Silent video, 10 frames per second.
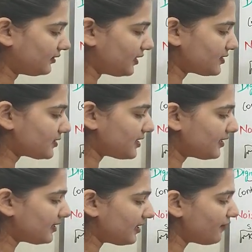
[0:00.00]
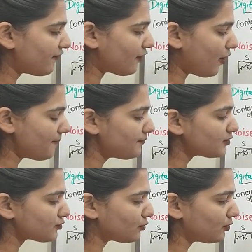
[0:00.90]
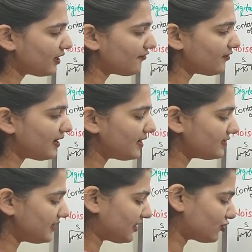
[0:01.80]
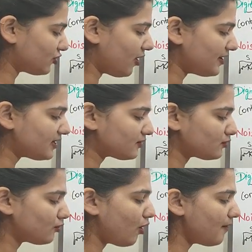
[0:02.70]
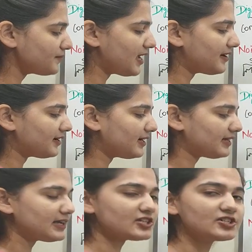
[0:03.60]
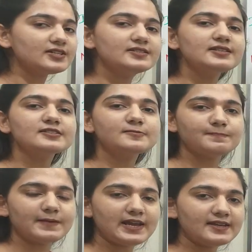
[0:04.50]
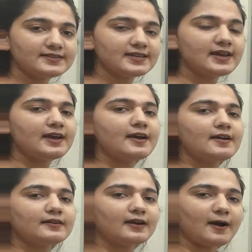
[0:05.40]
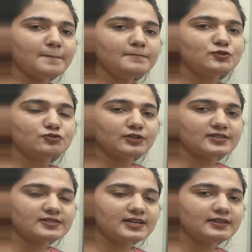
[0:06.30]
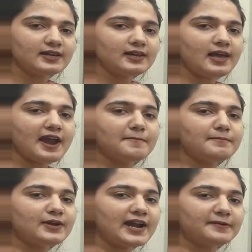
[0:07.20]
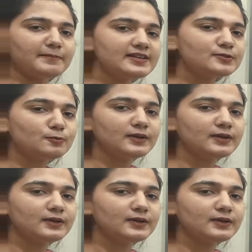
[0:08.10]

the signal from solar flares, electronic storms and radiations in space come to the signal and get mixed